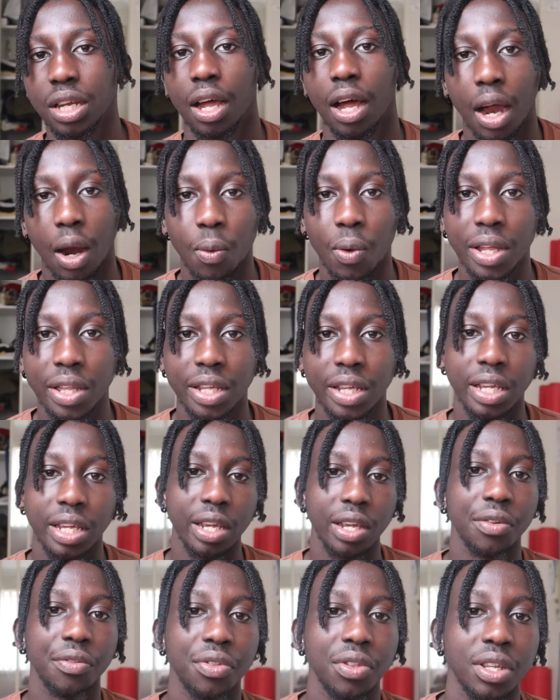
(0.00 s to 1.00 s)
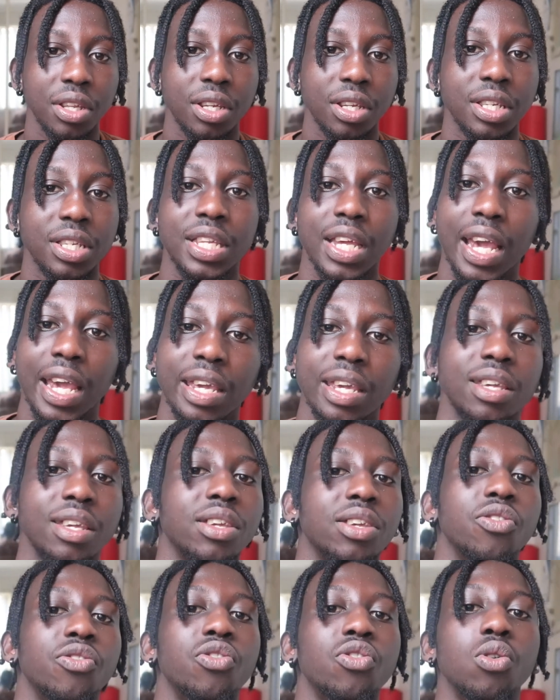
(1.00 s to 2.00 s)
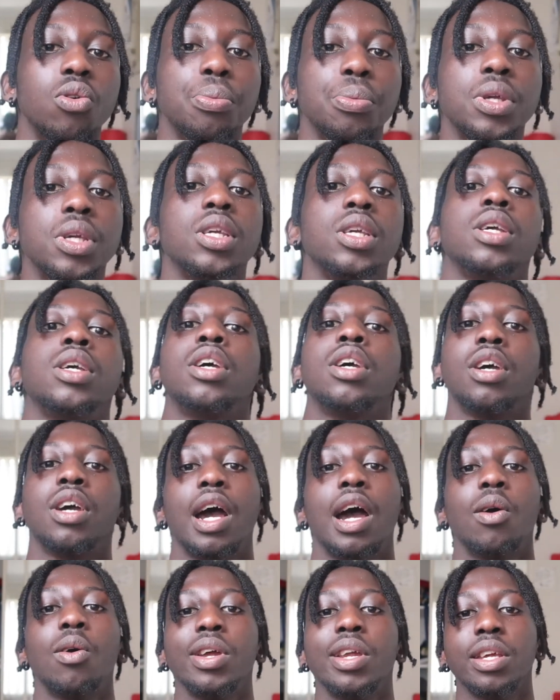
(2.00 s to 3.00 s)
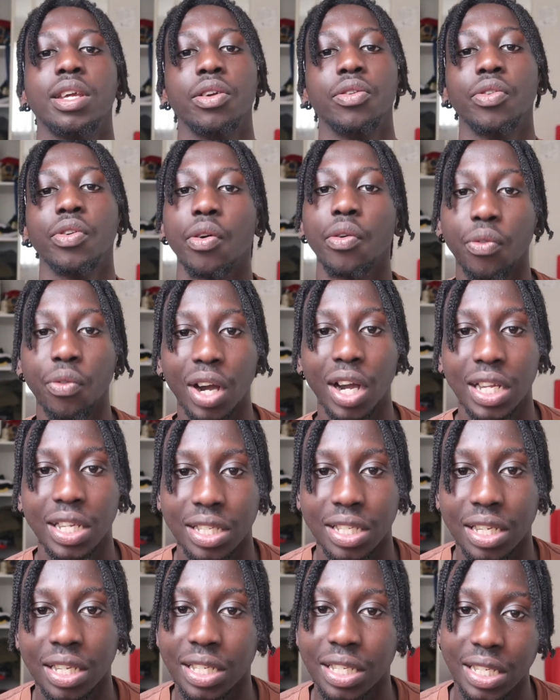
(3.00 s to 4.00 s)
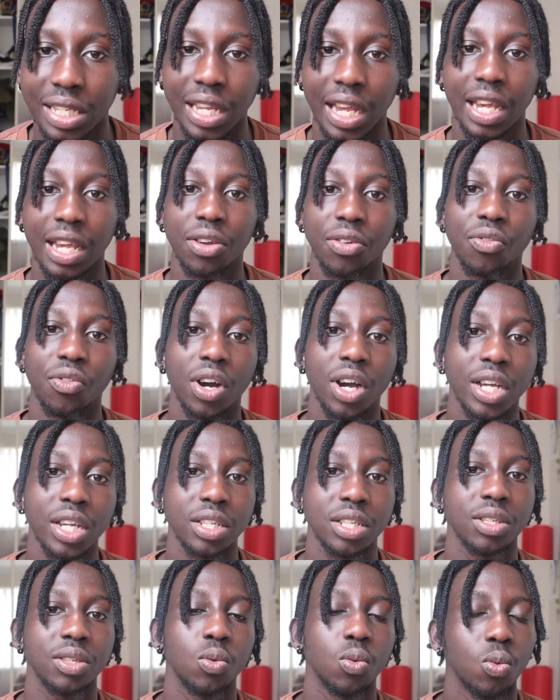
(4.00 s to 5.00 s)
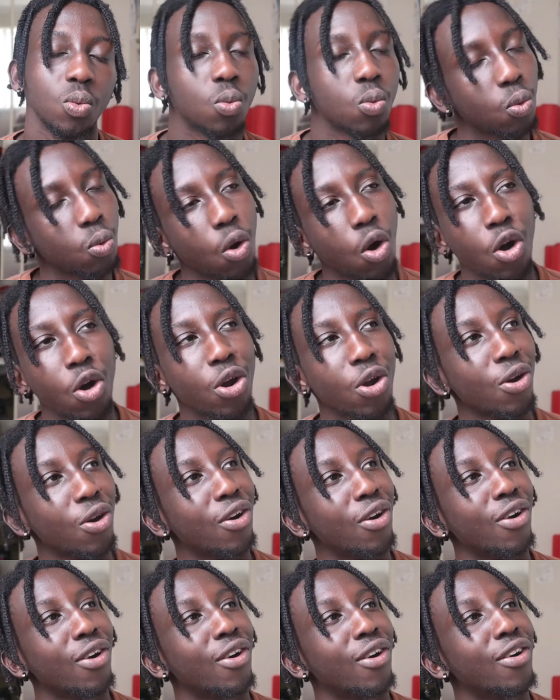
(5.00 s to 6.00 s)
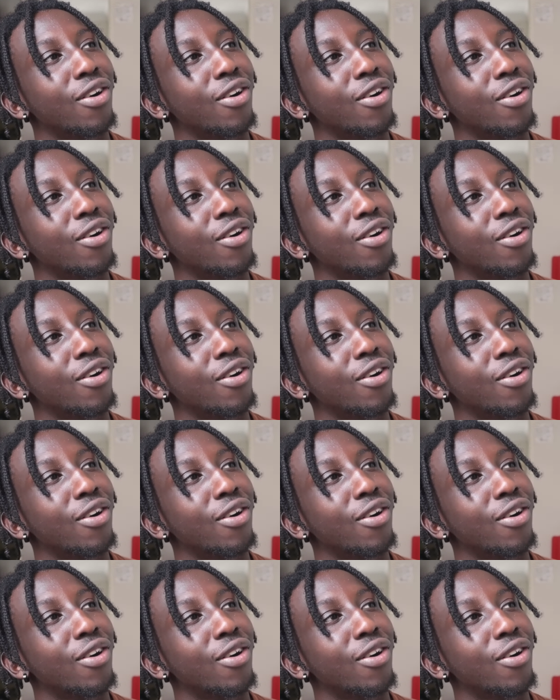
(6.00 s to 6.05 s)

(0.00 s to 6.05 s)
I'd rather give than take, you feel me? I'd rather give advice than take advice. Hold up.